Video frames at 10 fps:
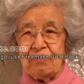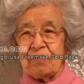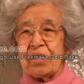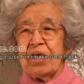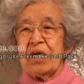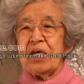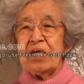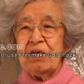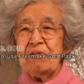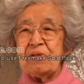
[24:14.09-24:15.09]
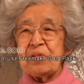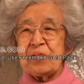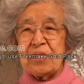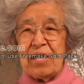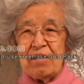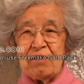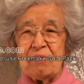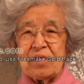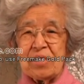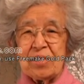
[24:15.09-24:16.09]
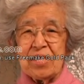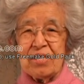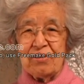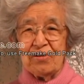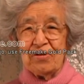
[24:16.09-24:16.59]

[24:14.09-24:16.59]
He was scared because he had heard